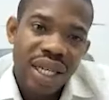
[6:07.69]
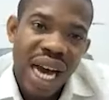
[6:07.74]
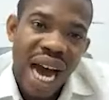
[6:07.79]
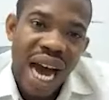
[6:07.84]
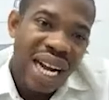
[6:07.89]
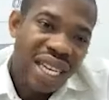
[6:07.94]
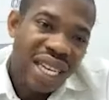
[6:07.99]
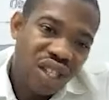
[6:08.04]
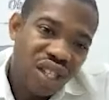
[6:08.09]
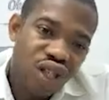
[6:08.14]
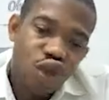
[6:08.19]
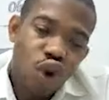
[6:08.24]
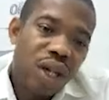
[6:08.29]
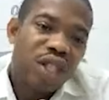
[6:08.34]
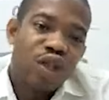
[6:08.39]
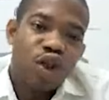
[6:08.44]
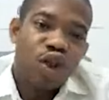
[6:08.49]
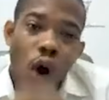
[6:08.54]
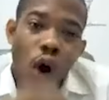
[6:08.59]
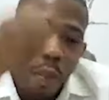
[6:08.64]
has
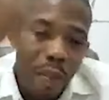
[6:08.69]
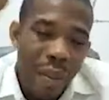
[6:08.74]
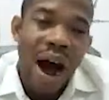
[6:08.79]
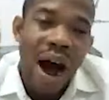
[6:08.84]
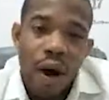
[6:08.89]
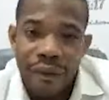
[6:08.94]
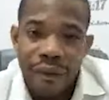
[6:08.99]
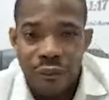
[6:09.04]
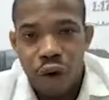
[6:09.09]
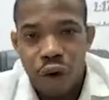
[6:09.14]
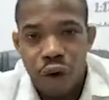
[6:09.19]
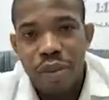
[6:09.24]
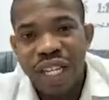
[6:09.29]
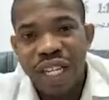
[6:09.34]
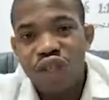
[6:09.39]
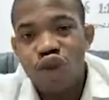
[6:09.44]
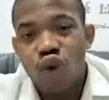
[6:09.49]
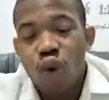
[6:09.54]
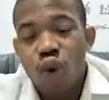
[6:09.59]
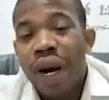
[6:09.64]
not come out from
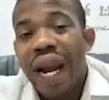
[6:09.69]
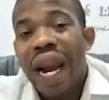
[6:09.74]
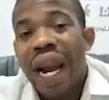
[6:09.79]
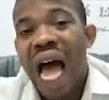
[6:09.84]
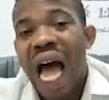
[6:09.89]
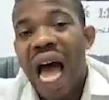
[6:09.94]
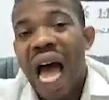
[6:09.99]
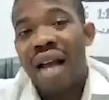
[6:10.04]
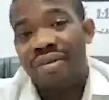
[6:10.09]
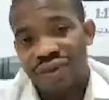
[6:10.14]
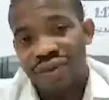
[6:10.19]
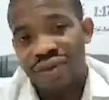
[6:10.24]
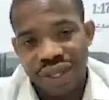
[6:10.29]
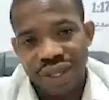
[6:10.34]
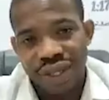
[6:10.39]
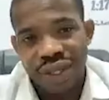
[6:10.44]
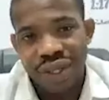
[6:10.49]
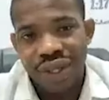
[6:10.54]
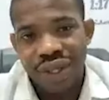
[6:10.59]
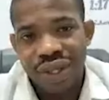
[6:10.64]
his old lives,
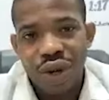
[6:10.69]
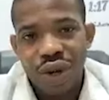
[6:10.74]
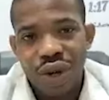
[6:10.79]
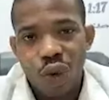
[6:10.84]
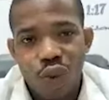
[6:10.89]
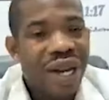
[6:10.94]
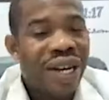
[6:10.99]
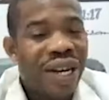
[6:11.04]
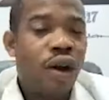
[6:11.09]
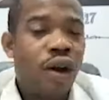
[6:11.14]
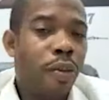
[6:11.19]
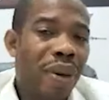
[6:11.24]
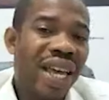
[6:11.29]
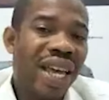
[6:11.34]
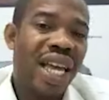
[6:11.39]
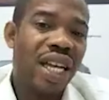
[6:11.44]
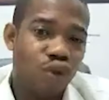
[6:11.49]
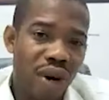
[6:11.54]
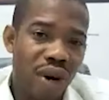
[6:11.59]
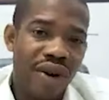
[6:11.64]
will not
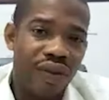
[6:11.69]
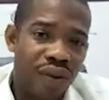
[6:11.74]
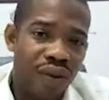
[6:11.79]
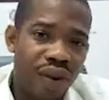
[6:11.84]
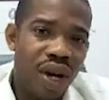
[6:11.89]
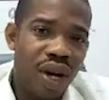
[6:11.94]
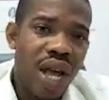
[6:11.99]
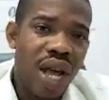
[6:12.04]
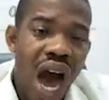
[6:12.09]
make it to heaven.